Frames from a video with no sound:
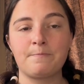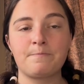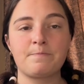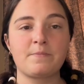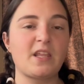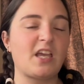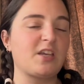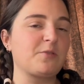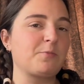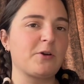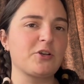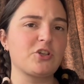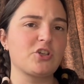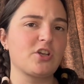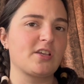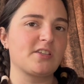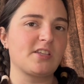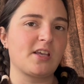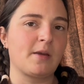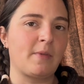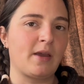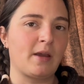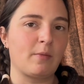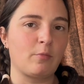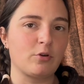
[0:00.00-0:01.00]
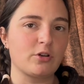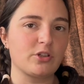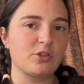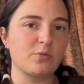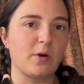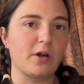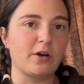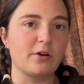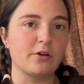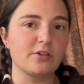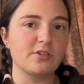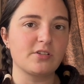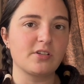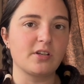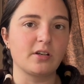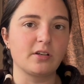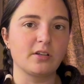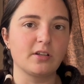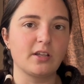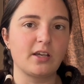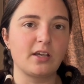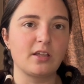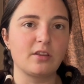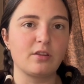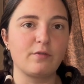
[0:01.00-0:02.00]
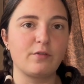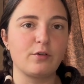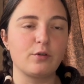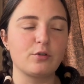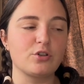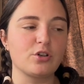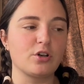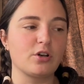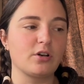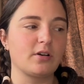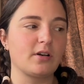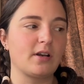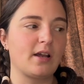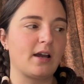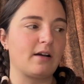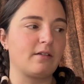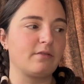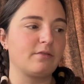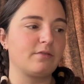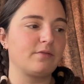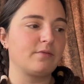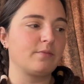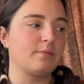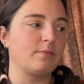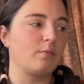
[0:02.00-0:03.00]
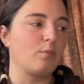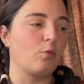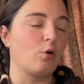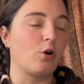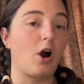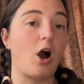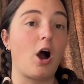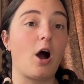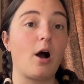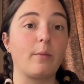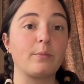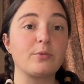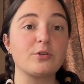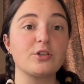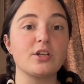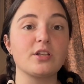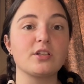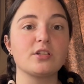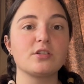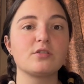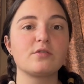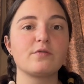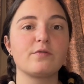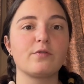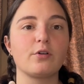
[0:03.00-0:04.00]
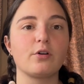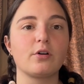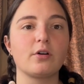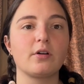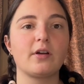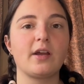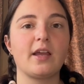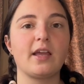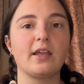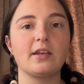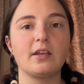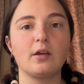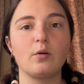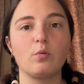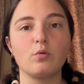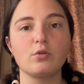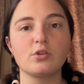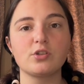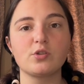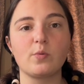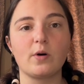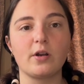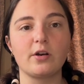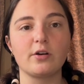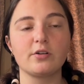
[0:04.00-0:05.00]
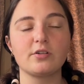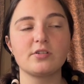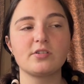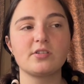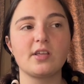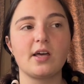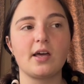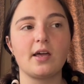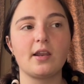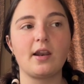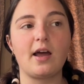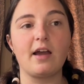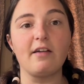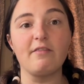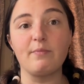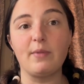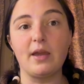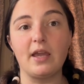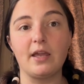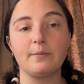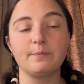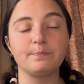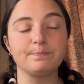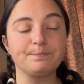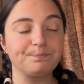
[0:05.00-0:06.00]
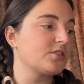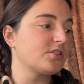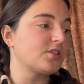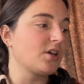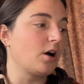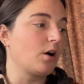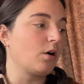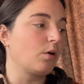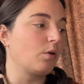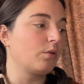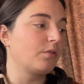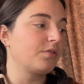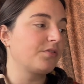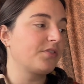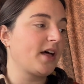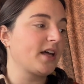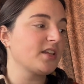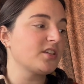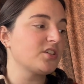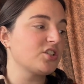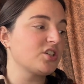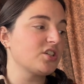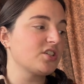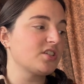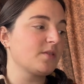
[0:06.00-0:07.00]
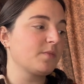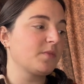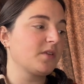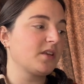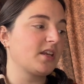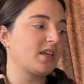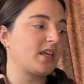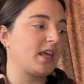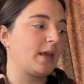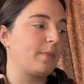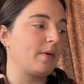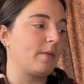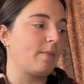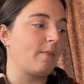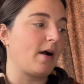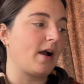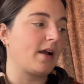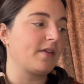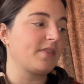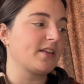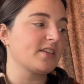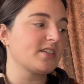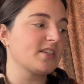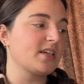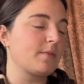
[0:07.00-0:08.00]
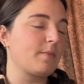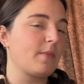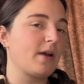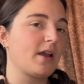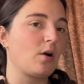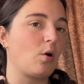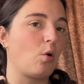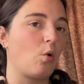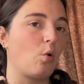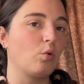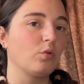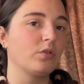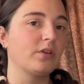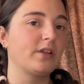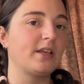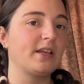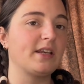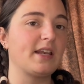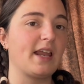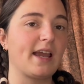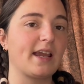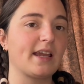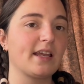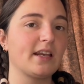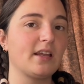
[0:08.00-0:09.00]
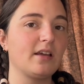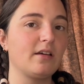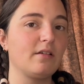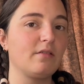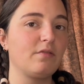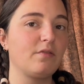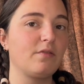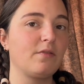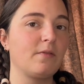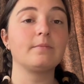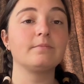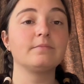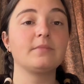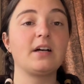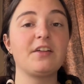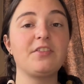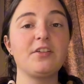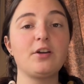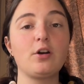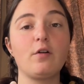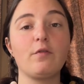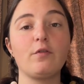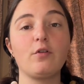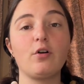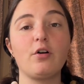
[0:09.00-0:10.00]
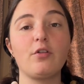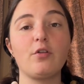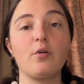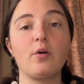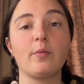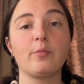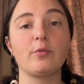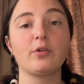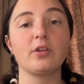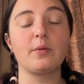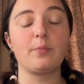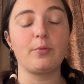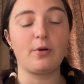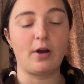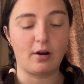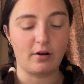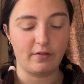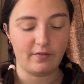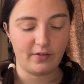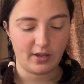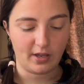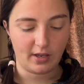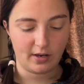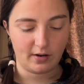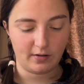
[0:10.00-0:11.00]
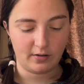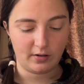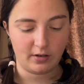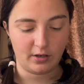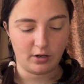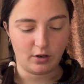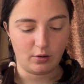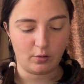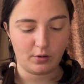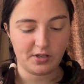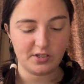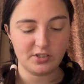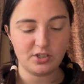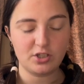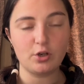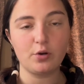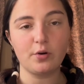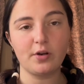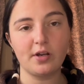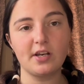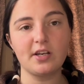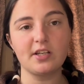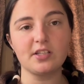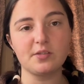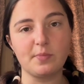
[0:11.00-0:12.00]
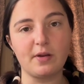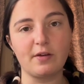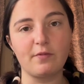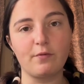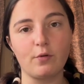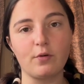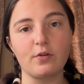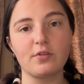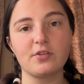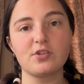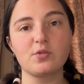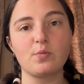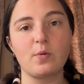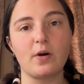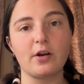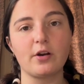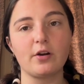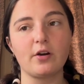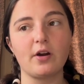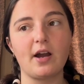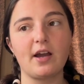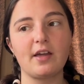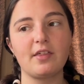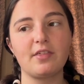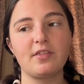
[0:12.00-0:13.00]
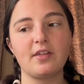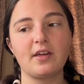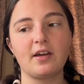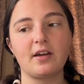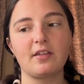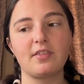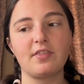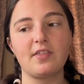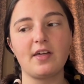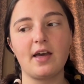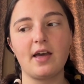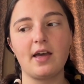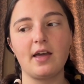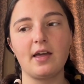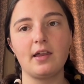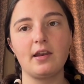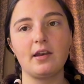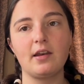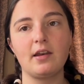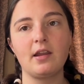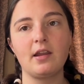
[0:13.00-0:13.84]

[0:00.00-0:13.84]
especially as I make more sweaters and like in the future and have more options for hand knit wool sweaters that I've made. So that's just something to keep in mind. That's like my only negative. I think overall though, I'm really proud of it. You know, considering it is my 4th sweater, I think that